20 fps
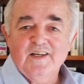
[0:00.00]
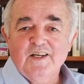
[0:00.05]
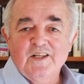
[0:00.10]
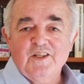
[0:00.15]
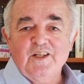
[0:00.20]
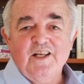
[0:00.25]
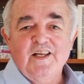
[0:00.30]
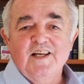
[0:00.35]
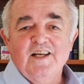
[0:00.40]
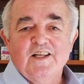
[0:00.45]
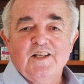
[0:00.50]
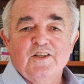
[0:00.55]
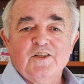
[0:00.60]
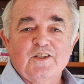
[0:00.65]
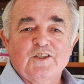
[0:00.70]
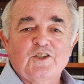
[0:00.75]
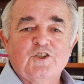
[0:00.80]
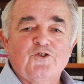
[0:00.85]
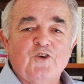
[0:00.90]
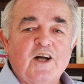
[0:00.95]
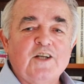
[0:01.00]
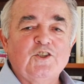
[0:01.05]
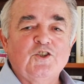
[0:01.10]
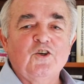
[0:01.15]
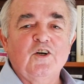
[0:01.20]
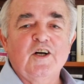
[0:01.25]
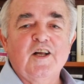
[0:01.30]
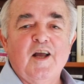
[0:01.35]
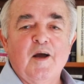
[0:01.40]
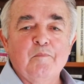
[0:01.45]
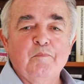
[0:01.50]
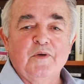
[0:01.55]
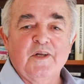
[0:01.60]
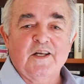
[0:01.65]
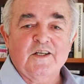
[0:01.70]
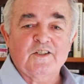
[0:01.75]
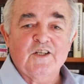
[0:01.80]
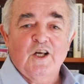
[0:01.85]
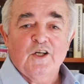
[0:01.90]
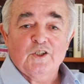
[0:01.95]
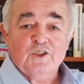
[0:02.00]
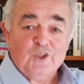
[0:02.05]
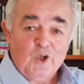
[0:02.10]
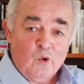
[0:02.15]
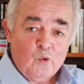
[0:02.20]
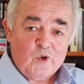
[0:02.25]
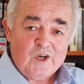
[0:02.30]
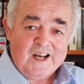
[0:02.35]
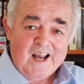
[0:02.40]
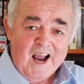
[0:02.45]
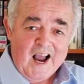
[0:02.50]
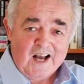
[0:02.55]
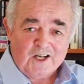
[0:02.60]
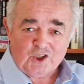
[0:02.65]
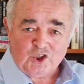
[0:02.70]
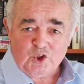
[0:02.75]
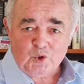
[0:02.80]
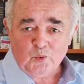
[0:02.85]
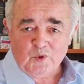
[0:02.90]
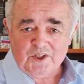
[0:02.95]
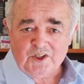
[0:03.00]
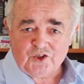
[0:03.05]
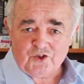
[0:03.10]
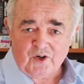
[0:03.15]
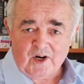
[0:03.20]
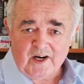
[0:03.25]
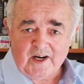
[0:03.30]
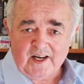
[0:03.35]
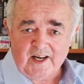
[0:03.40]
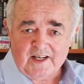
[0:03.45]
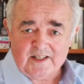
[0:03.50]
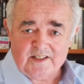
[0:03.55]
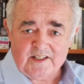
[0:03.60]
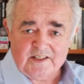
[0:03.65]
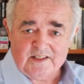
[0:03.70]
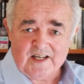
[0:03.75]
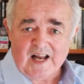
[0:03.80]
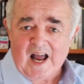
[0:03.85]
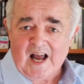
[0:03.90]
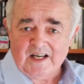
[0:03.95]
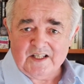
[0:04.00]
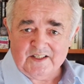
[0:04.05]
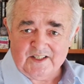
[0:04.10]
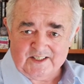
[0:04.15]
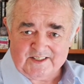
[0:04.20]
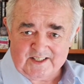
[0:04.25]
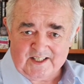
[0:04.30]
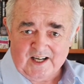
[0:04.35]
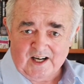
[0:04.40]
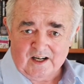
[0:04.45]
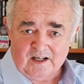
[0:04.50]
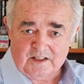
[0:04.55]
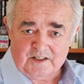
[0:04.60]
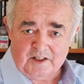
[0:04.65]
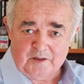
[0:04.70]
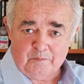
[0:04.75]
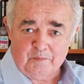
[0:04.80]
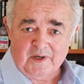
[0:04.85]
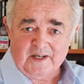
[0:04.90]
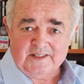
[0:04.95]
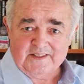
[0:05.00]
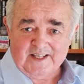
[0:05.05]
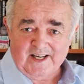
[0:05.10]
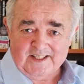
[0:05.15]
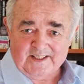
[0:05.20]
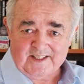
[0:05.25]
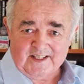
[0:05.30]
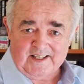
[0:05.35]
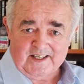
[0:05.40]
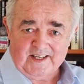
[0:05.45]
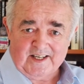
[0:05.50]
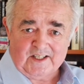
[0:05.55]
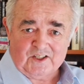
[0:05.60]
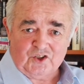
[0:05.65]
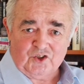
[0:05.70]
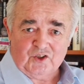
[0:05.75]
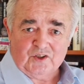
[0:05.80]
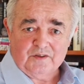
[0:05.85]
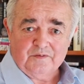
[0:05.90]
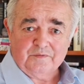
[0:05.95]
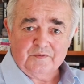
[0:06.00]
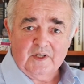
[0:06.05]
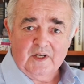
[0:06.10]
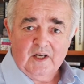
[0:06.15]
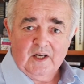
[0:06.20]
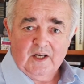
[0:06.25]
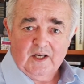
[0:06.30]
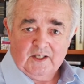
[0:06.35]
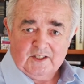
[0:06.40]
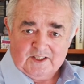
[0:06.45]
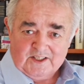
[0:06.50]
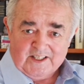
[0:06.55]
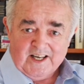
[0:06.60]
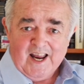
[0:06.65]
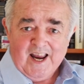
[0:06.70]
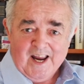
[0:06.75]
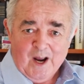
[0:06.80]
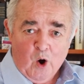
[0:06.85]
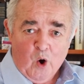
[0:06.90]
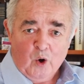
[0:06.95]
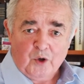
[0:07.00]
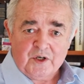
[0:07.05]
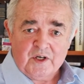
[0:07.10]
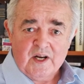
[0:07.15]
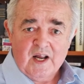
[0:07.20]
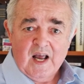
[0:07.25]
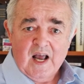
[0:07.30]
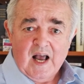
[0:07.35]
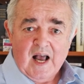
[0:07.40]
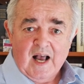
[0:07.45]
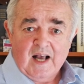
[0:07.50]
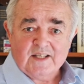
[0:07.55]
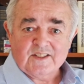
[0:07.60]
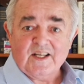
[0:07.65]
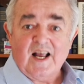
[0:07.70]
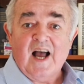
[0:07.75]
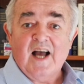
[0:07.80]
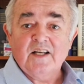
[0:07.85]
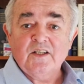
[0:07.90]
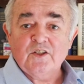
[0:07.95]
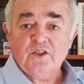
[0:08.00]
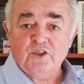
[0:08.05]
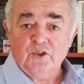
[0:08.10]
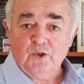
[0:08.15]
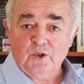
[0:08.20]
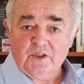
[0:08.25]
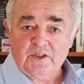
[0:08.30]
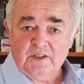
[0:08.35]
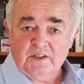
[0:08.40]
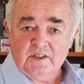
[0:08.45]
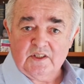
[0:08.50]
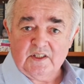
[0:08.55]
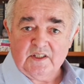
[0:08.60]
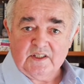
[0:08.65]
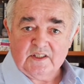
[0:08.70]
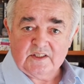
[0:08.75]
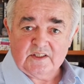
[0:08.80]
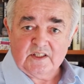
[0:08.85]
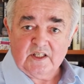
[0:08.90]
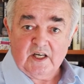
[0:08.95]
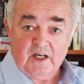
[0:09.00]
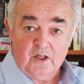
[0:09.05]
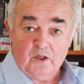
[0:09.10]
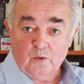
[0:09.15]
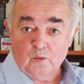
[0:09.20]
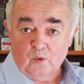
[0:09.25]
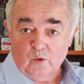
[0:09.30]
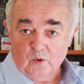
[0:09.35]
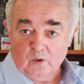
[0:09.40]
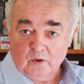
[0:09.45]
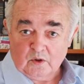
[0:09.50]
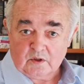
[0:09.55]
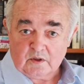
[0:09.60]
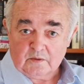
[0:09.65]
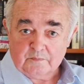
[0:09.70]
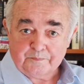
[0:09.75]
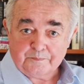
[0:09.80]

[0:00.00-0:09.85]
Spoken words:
The structural couplings, so casually truncated and discarded by data collection, stay on as uncertainties in the world.